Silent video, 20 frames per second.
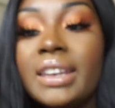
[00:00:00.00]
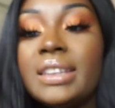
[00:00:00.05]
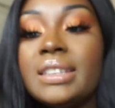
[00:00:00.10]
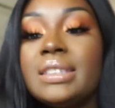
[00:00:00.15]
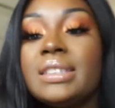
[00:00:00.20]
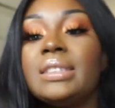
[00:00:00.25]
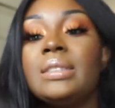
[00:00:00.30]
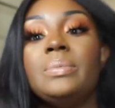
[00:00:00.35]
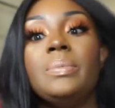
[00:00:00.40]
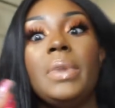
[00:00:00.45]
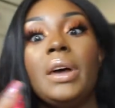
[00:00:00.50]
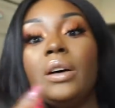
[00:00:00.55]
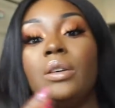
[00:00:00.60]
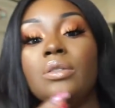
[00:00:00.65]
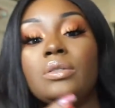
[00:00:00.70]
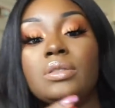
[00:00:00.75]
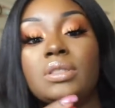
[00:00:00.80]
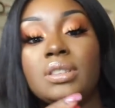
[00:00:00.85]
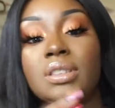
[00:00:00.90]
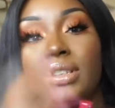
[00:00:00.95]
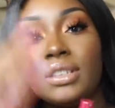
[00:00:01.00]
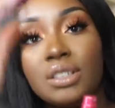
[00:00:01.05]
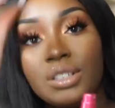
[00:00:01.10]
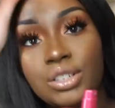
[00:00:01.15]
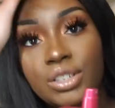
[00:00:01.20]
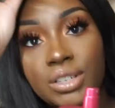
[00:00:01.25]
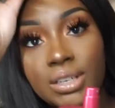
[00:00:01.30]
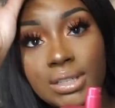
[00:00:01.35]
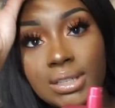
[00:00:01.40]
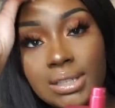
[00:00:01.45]
and it smells
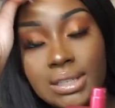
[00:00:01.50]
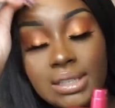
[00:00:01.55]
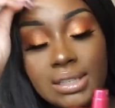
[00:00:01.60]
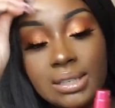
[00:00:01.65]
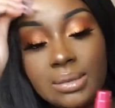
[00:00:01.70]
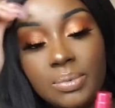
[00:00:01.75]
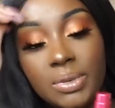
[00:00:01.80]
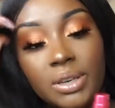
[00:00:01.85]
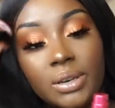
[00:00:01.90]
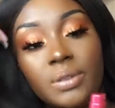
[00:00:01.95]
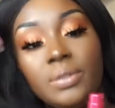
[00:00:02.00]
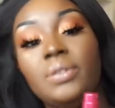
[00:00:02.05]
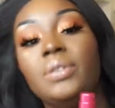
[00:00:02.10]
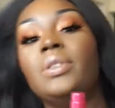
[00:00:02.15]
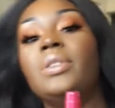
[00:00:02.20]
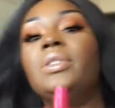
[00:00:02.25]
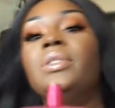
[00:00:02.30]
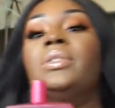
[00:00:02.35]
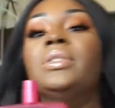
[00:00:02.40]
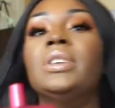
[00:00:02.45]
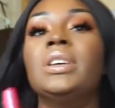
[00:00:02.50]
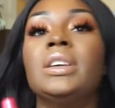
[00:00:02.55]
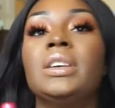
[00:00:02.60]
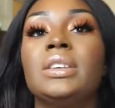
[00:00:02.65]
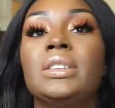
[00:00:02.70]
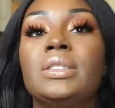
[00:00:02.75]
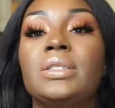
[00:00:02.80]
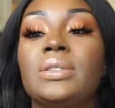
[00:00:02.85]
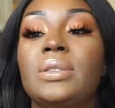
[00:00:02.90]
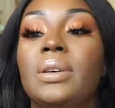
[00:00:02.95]
just as beautiful.
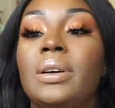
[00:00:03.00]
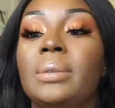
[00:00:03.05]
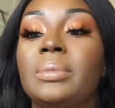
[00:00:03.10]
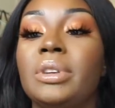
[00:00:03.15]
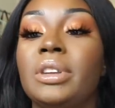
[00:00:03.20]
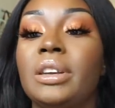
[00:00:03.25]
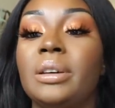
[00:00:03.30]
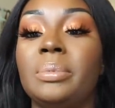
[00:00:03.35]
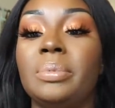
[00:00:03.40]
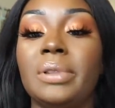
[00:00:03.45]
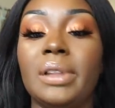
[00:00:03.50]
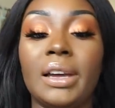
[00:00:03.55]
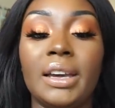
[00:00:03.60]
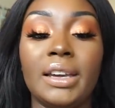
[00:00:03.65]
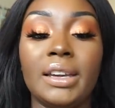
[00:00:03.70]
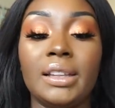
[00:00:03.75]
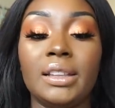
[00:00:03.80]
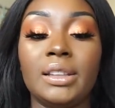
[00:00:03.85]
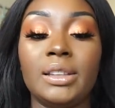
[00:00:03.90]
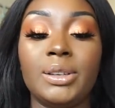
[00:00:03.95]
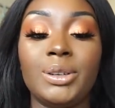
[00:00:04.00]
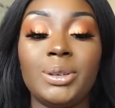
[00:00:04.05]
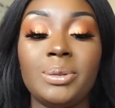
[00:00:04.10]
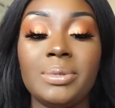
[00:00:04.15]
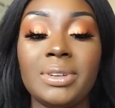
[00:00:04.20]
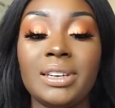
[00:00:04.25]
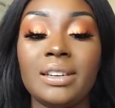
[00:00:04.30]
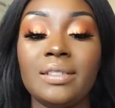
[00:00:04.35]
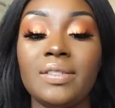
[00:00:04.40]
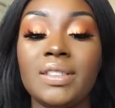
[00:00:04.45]
So I'm going to apply a little
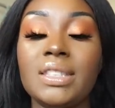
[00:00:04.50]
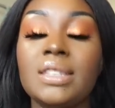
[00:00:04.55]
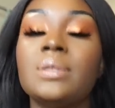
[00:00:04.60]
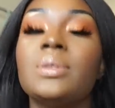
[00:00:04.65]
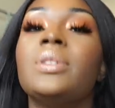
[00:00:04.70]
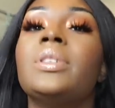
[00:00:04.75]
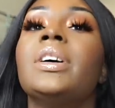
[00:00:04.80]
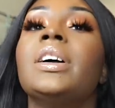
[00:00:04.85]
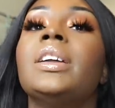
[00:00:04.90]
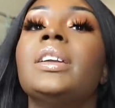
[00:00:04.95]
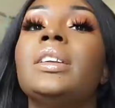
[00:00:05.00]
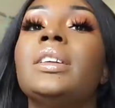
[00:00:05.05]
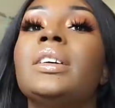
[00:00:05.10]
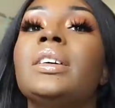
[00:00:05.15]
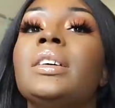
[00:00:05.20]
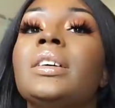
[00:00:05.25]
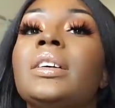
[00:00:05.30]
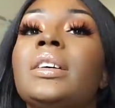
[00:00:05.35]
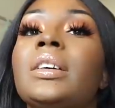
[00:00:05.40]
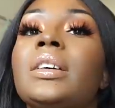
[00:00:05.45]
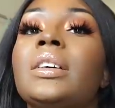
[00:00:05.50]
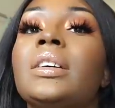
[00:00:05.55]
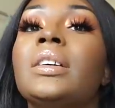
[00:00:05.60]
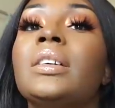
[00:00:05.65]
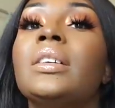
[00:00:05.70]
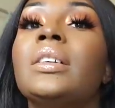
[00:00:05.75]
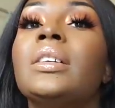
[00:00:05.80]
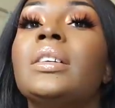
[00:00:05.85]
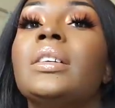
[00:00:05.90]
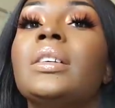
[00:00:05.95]
bit of this on.
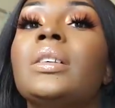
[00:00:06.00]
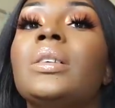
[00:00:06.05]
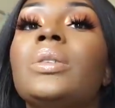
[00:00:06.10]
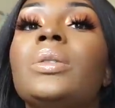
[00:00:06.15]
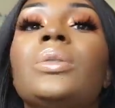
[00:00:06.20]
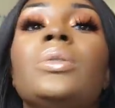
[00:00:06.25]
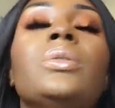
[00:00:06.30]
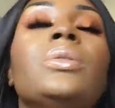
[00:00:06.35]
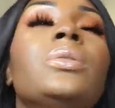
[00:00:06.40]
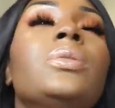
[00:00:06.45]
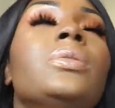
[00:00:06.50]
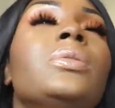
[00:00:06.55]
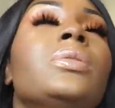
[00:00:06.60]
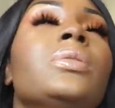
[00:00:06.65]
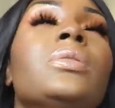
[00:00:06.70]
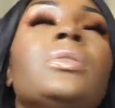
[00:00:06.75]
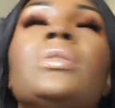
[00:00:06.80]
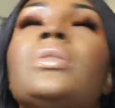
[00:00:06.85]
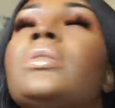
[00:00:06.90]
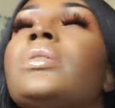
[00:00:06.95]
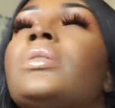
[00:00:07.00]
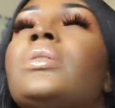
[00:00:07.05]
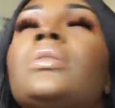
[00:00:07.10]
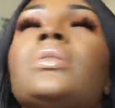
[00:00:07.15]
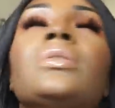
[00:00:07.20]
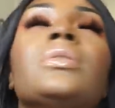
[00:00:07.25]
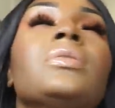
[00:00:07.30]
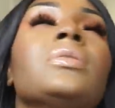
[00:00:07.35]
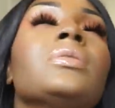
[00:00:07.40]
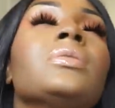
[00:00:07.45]
Ooh,
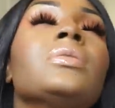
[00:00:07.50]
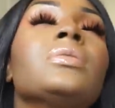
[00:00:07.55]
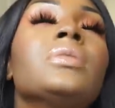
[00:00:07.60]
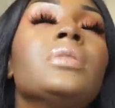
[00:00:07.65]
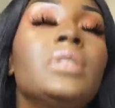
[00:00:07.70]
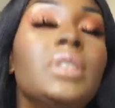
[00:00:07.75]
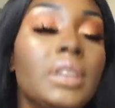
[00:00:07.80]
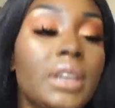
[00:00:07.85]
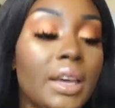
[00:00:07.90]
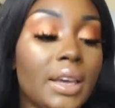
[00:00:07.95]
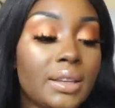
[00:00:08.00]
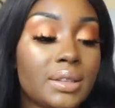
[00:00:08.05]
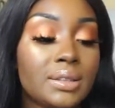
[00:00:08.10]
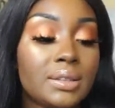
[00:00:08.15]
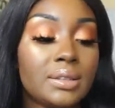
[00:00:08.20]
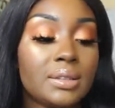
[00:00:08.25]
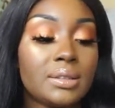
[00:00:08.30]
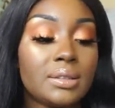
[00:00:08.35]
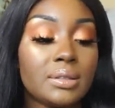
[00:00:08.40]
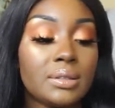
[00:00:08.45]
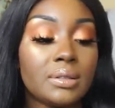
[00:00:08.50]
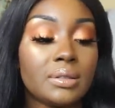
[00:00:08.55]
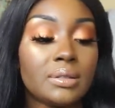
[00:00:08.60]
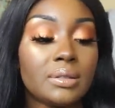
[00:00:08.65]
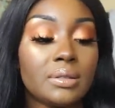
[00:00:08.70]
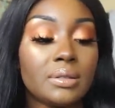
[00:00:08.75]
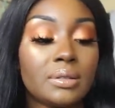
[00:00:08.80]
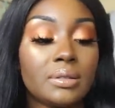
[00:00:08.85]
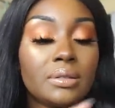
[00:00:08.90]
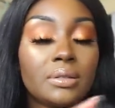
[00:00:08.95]
yes.
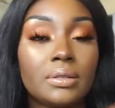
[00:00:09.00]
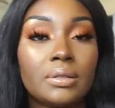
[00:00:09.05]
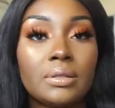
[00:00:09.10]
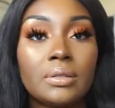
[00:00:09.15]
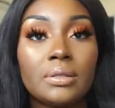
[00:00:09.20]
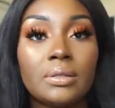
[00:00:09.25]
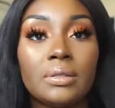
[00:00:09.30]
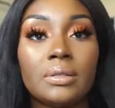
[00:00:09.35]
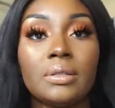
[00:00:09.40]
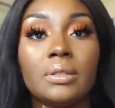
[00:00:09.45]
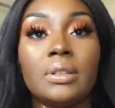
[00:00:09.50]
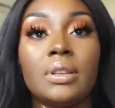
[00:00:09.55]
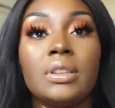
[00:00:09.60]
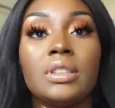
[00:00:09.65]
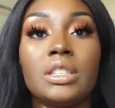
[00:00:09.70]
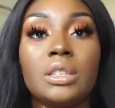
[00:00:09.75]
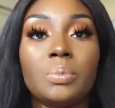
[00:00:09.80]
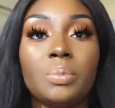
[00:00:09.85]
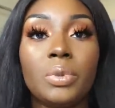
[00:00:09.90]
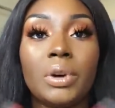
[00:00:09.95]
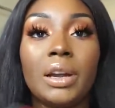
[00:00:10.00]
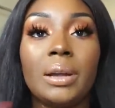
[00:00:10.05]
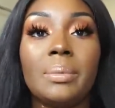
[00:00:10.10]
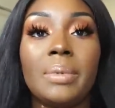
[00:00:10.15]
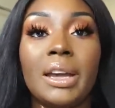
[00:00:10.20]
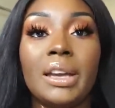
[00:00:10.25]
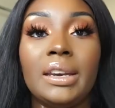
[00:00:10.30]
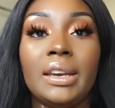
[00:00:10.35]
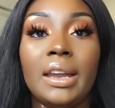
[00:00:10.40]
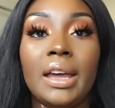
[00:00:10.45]
Spray
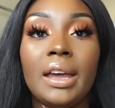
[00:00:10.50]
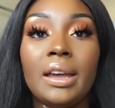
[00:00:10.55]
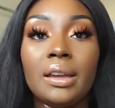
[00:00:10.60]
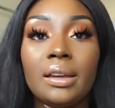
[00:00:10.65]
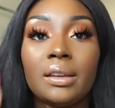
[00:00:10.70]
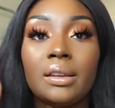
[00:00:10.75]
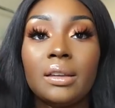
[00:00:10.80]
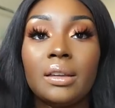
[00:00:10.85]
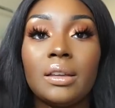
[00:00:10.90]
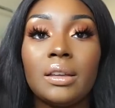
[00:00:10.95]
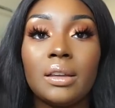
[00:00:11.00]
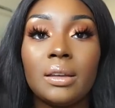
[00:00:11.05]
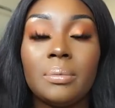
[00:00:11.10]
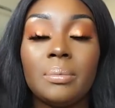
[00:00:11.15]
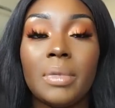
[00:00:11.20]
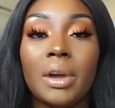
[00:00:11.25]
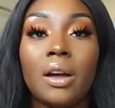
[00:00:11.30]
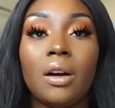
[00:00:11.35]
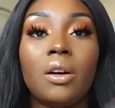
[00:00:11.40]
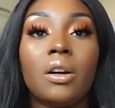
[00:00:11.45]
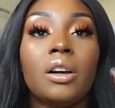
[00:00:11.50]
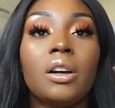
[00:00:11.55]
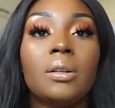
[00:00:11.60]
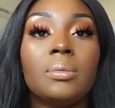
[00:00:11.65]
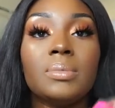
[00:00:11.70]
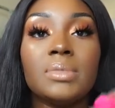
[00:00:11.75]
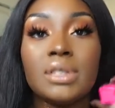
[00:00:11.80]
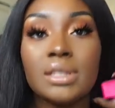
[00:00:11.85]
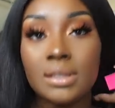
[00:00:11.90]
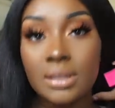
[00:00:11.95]
my neck, my
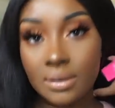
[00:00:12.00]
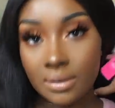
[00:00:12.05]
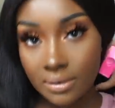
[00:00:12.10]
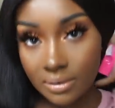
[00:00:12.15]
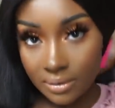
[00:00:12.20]
arms,